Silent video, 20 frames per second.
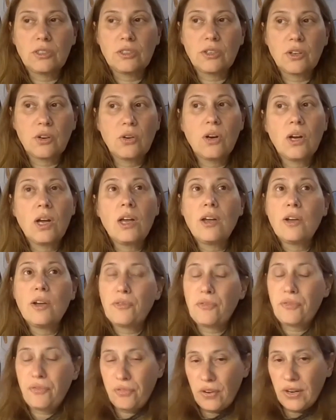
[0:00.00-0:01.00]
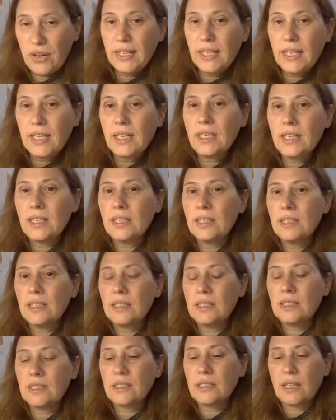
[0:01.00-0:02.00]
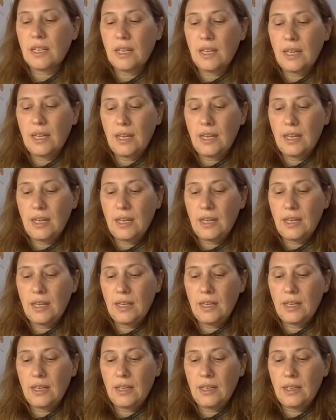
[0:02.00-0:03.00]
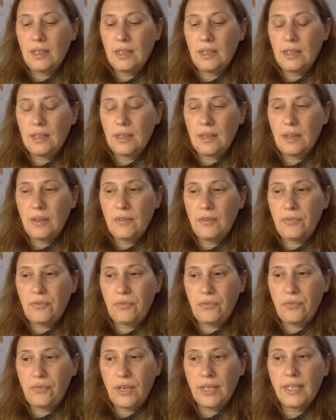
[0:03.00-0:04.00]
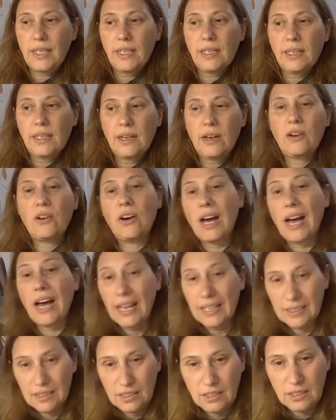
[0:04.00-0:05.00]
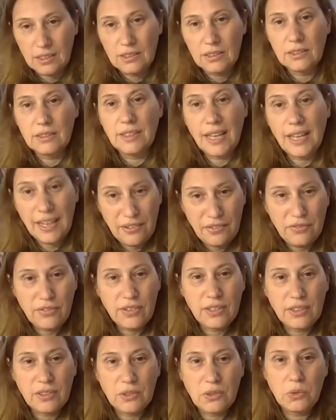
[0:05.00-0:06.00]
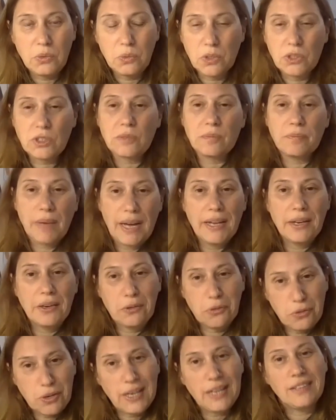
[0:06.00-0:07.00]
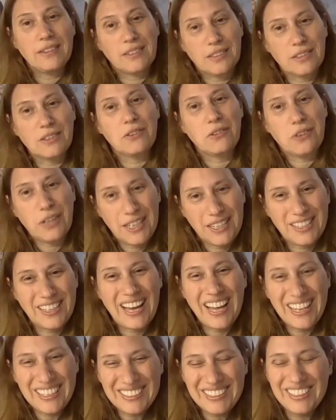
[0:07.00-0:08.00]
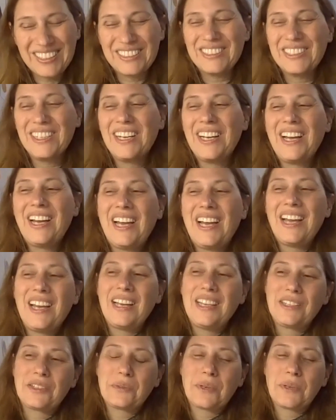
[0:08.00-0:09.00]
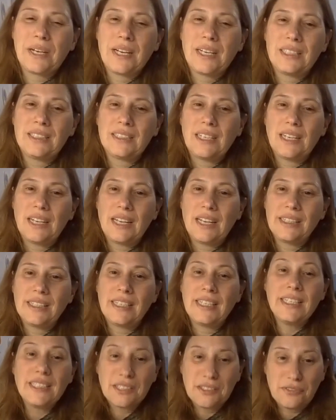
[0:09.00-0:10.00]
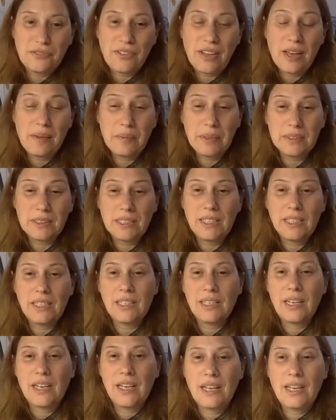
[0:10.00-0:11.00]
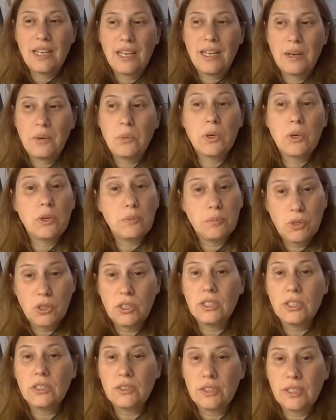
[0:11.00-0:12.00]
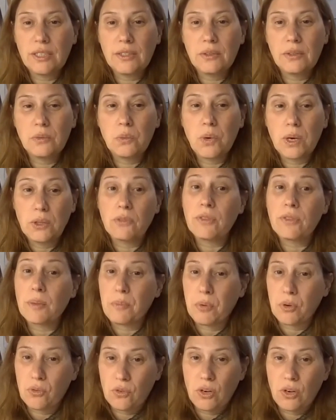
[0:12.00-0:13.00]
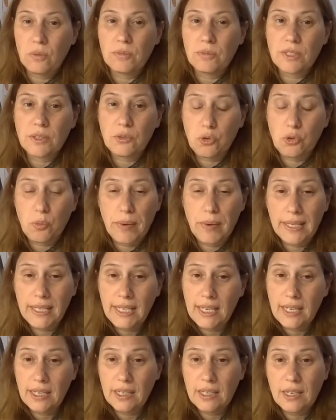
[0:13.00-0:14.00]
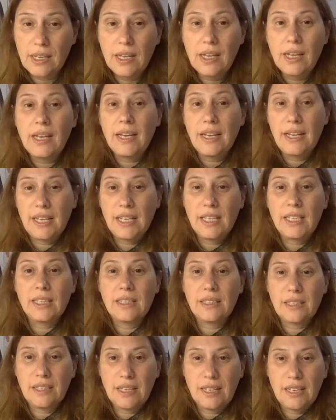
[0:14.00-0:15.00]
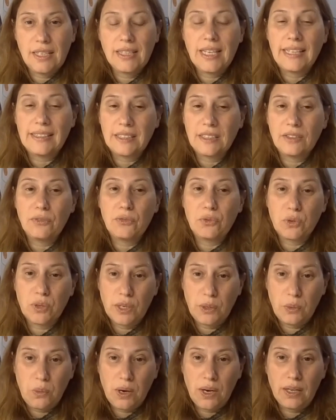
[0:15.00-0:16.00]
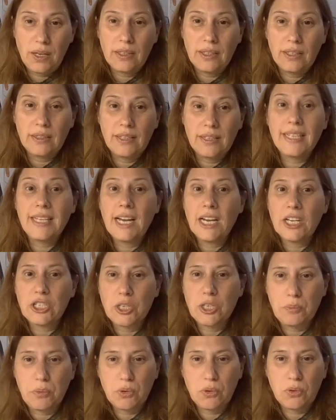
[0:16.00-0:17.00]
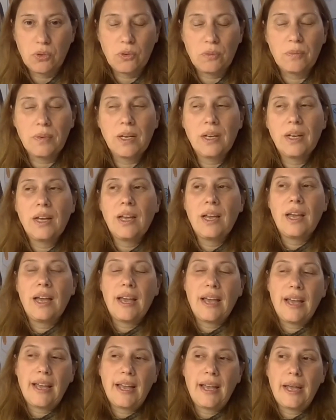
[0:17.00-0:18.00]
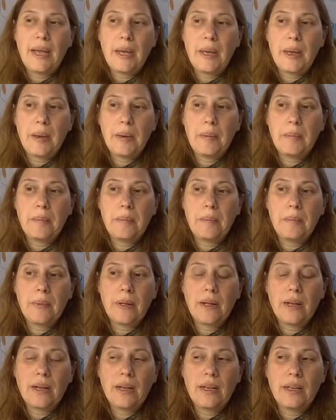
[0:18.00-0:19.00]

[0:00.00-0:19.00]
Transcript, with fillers: So Freddie is a her uncle David, who was my great great uncle as well, and his family uh, were murdered in one of the pogroms in Romania in 1941 uh, in the Iași pogrom. Um,